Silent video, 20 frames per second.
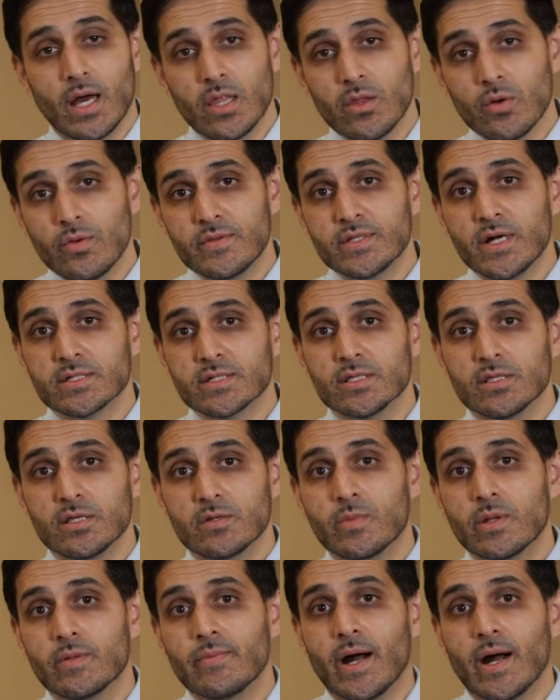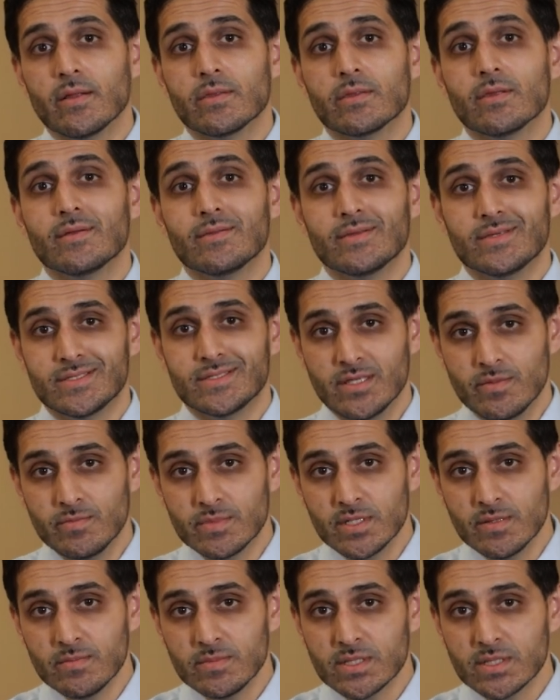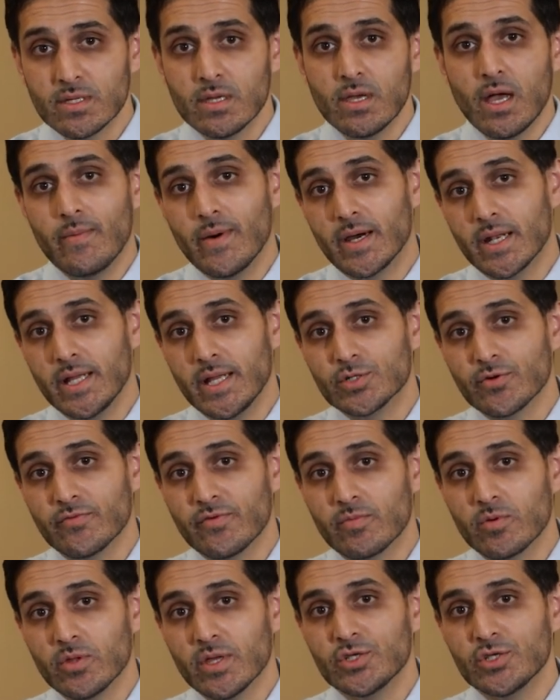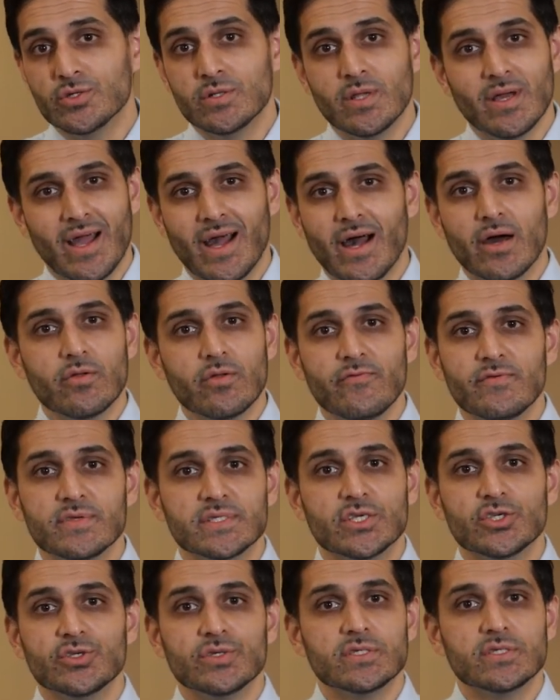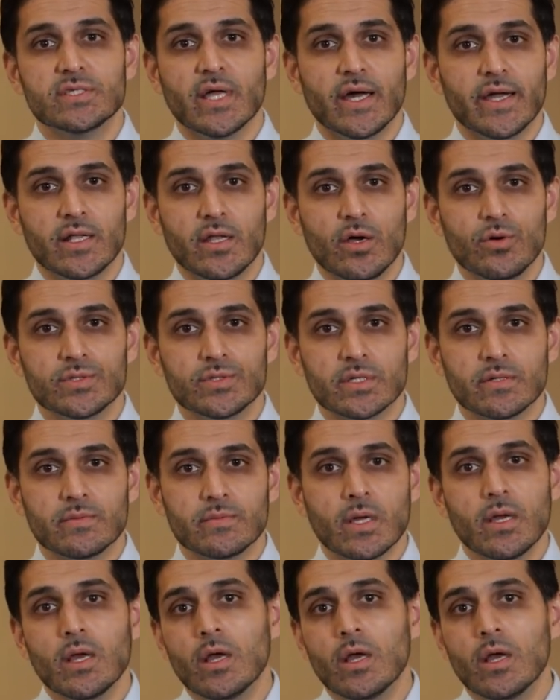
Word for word: Now that we've talked a little bit about symptoms about atrial fibrillation, how do physicians diagnose it?